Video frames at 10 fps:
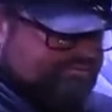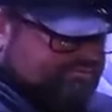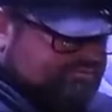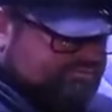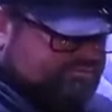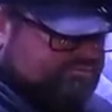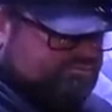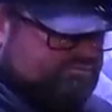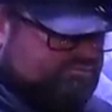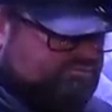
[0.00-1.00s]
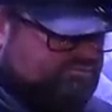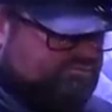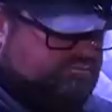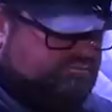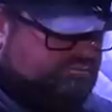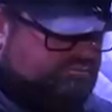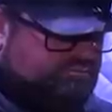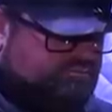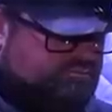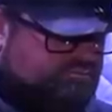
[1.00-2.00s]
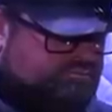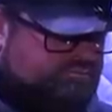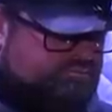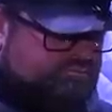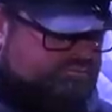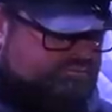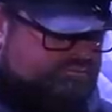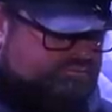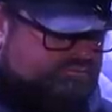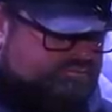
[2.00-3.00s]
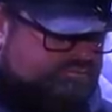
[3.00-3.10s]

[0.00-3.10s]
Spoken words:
(silence)